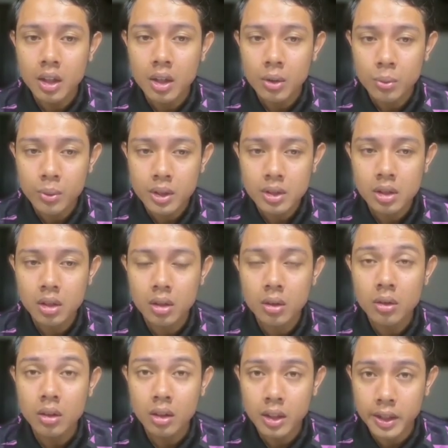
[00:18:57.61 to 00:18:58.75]
which
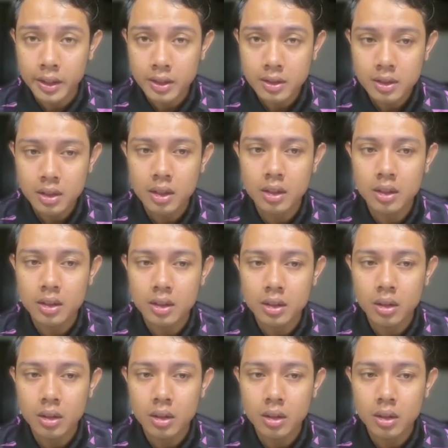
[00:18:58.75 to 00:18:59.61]
contains the